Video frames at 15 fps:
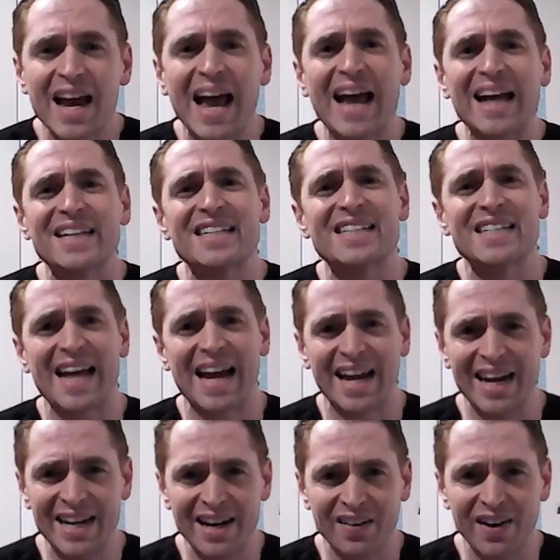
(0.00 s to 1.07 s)
and
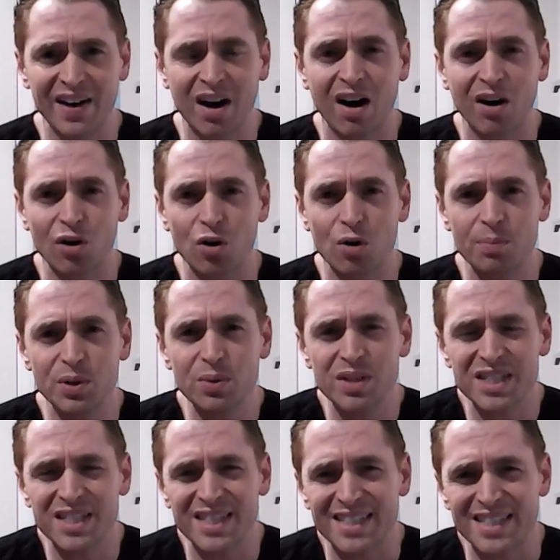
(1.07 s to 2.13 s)
secondary autoimmune
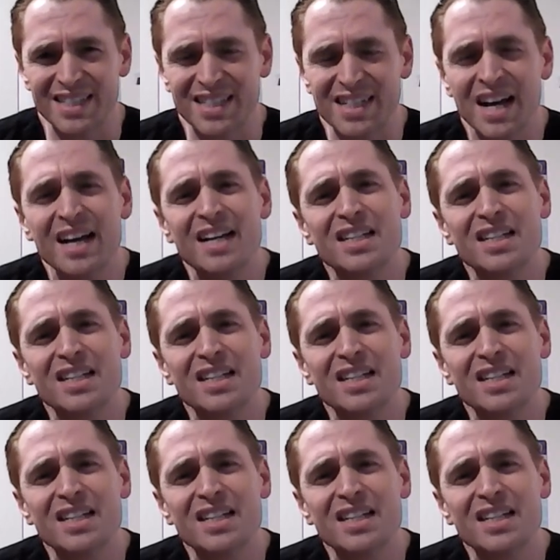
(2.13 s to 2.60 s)
diseases.